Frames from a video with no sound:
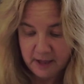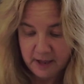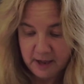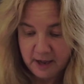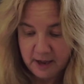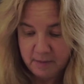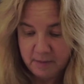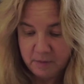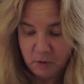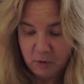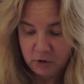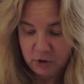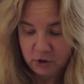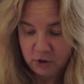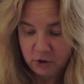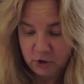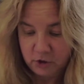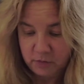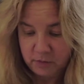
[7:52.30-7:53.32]

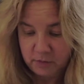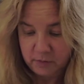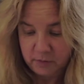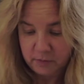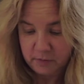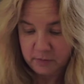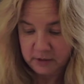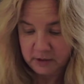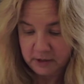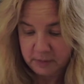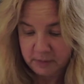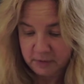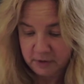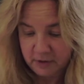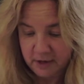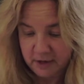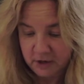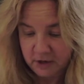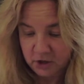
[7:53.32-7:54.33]
Emotional
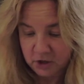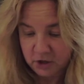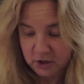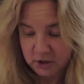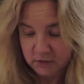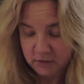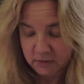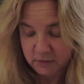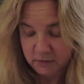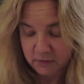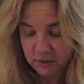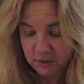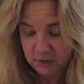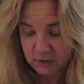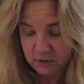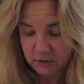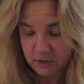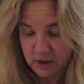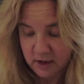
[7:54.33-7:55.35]
manipulation,
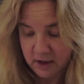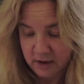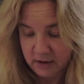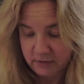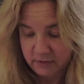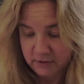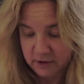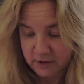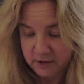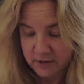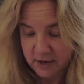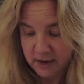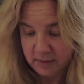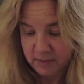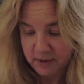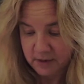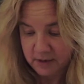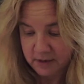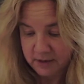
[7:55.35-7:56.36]
love,
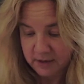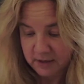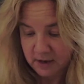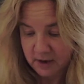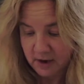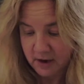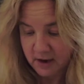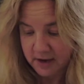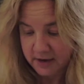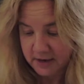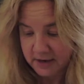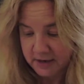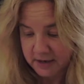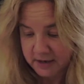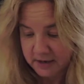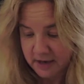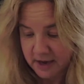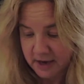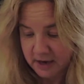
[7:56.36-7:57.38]
resentments,
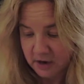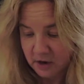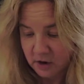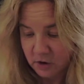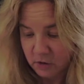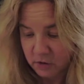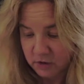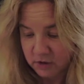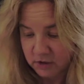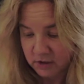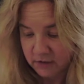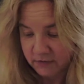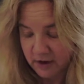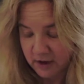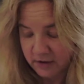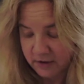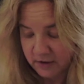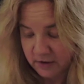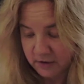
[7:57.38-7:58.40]
kindness, and a host of
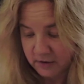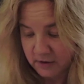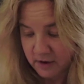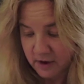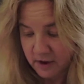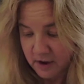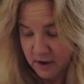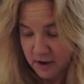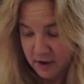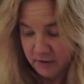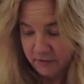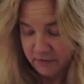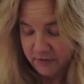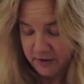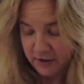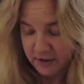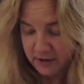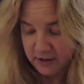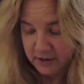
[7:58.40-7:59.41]
other
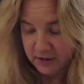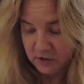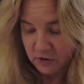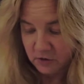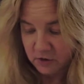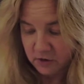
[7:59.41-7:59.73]
feelings are